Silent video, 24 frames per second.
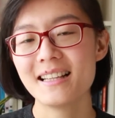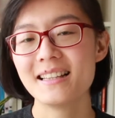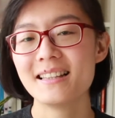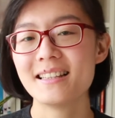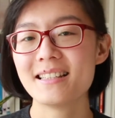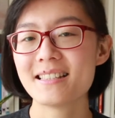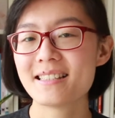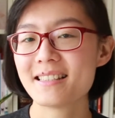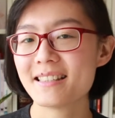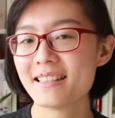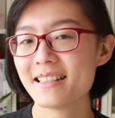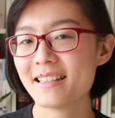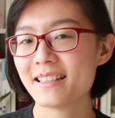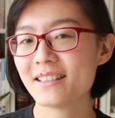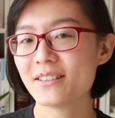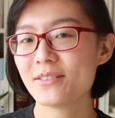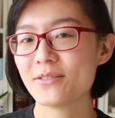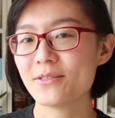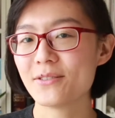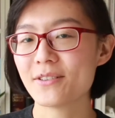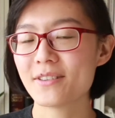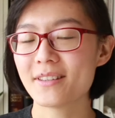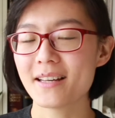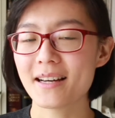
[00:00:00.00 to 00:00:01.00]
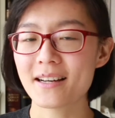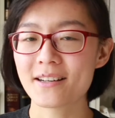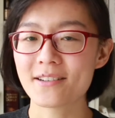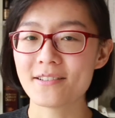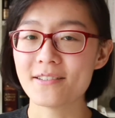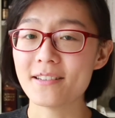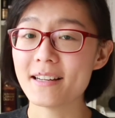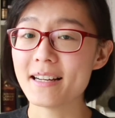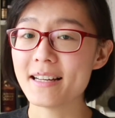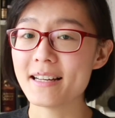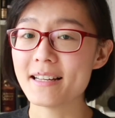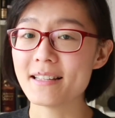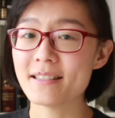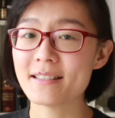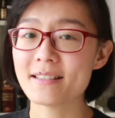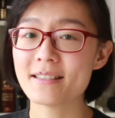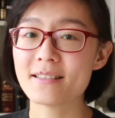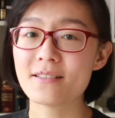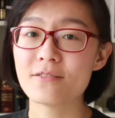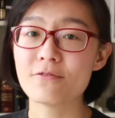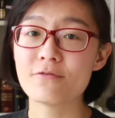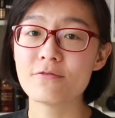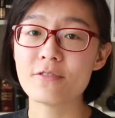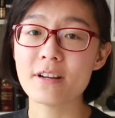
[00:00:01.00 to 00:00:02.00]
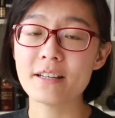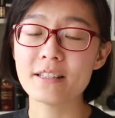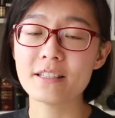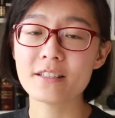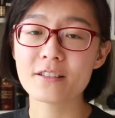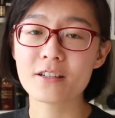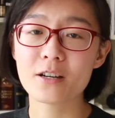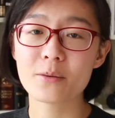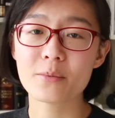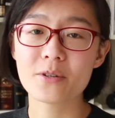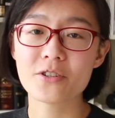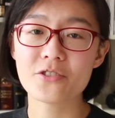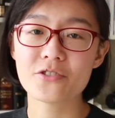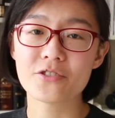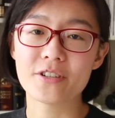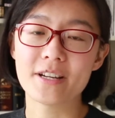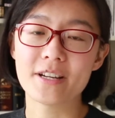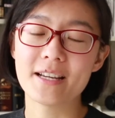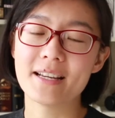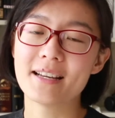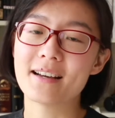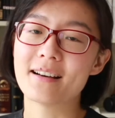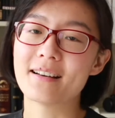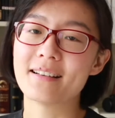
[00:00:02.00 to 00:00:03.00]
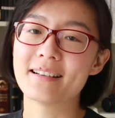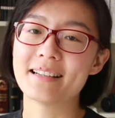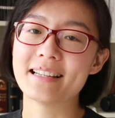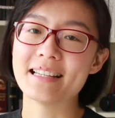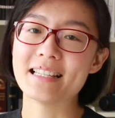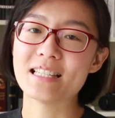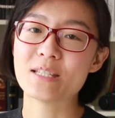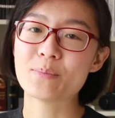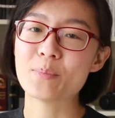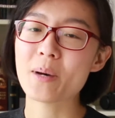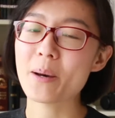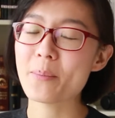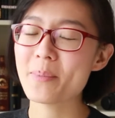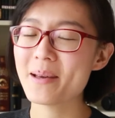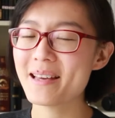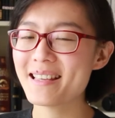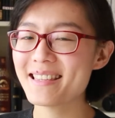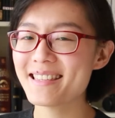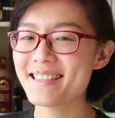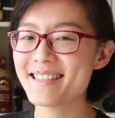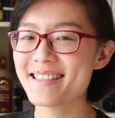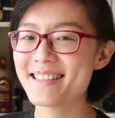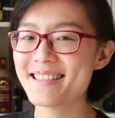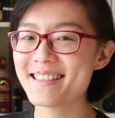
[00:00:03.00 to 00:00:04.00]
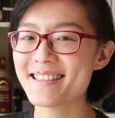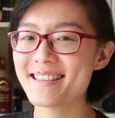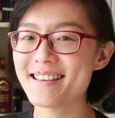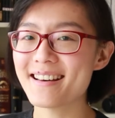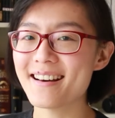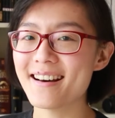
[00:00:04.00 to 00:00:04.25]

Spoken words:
listening to Thackeray's running commentary on his puppets,